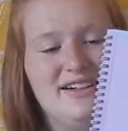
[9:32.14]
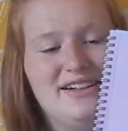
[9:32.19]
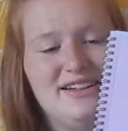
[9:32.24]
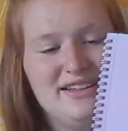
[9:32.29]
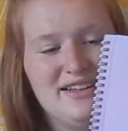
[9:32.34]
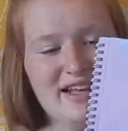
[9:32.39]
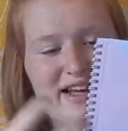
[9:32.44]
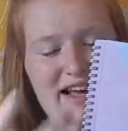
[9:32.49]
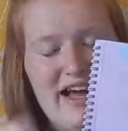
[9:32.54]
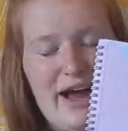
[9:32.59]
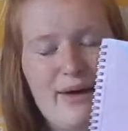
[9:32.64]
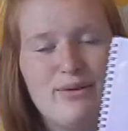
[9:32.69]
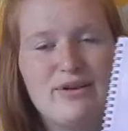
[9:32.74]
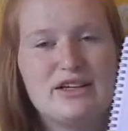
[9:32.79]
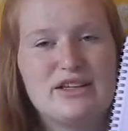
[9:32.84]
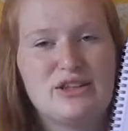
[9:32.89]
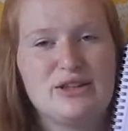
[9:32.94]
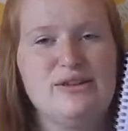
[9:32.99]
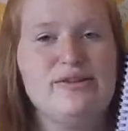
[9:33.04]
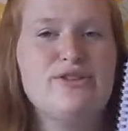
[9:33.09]
like, I would
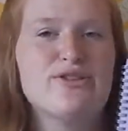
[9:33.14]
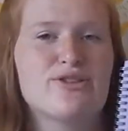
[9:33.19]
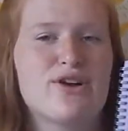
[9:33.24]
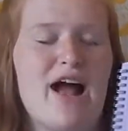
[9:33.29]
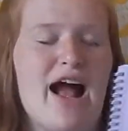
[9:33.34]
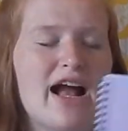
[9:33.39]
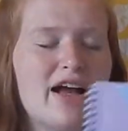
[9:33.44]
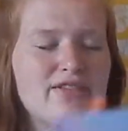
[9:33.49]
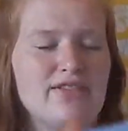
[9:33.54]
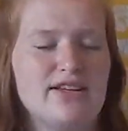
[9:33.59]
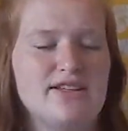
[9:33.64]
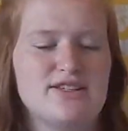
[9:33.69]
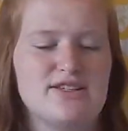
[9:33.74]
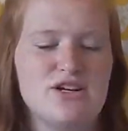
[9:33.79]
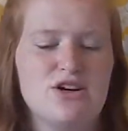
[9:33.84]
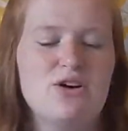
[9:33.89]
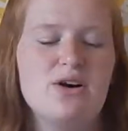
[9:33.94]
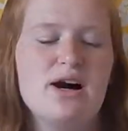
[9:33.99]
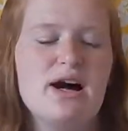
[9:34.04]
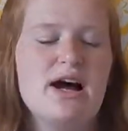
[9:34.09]
lose track of it.
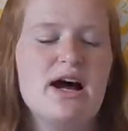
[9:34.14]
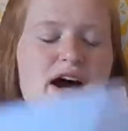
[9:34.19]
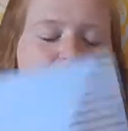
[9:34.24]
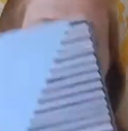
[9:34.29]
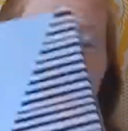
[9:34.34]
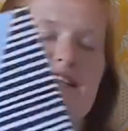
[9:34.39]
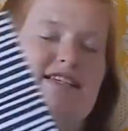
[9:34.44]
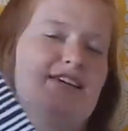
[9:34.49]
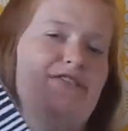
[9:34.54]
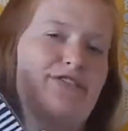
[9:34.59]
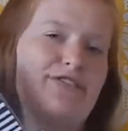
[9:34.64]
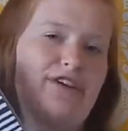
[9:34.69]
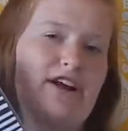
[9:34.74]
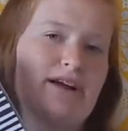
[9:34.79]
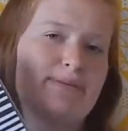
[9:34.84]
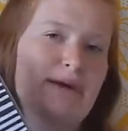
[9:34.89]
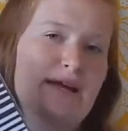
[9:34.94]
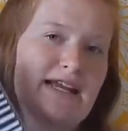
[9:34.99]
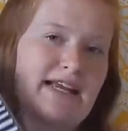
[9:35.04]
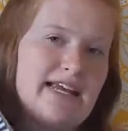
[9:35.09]
So I definitely
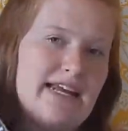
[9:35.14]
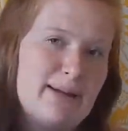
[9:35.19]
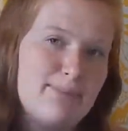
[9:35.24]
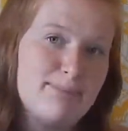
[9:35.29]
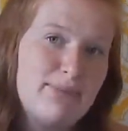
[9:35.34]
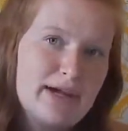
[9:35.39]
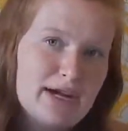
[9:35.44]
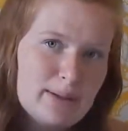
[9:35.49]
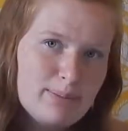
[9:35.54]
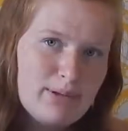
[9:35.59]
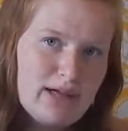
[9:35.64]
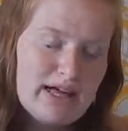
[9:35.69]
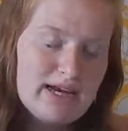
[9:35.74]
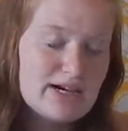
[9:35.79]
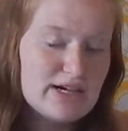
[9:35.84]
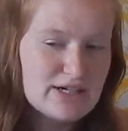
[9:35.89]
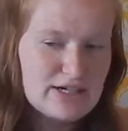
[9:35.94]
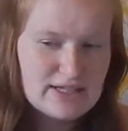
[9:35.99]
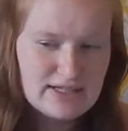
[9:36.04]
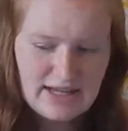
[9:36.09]
recommend getting bigger
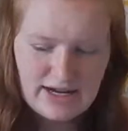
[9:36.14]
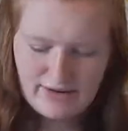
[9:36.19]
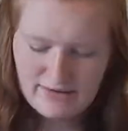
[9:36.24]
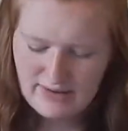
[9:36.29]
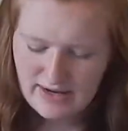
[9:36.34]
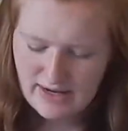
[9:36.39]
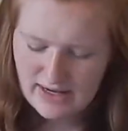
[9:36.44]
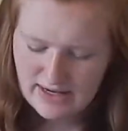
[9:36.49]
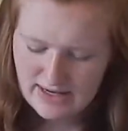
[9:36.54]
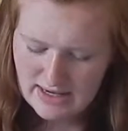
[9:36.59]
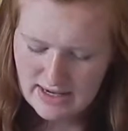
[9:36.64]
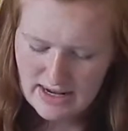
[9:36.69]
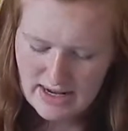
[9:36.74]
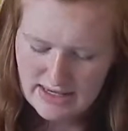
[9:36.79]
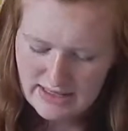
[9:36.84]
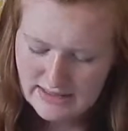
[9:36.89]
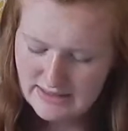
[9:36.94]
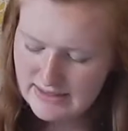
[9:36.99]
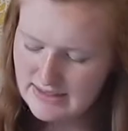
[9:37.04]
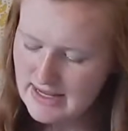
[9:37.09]
planners. They are very
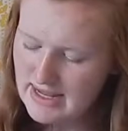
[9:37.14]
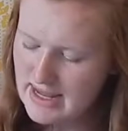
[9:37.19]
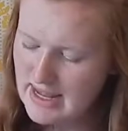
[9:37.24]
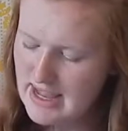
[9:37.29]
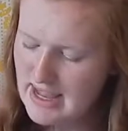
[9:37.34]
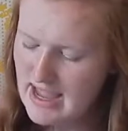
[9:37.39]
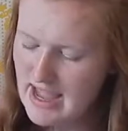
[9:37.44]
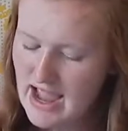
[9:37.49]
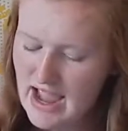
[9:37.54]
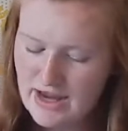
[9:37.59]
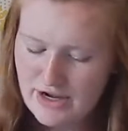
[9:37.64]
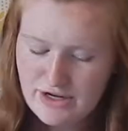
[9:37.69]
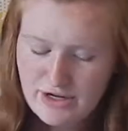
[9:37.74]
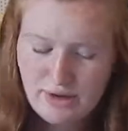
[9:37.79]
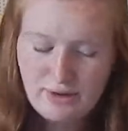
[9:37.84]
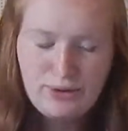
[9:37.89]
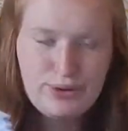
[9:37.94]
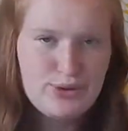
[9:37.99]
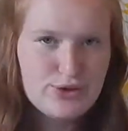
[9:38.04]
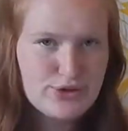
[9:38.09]
nice, and you
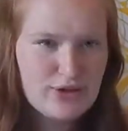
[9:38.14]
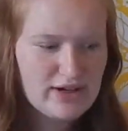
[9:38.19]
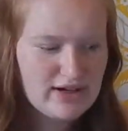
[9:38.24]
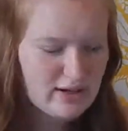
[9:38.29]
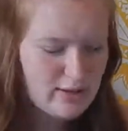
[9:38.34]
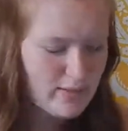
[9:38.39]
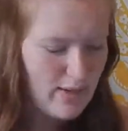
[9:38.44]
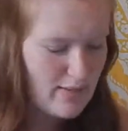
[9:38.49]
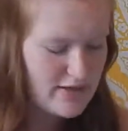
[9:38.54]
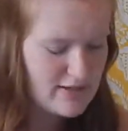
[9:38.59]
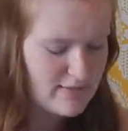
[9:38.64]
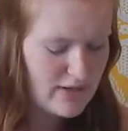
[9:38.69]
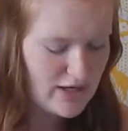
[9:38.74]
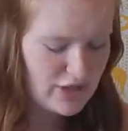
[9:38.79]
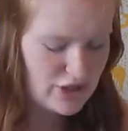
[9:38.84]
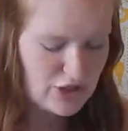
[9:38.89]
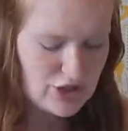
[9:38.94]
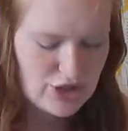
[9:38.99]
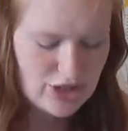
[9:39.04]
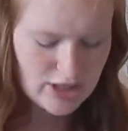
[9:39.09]
don't lose track of them as
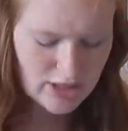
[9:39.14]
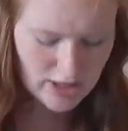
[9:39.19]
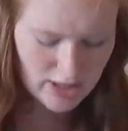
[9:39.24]
much.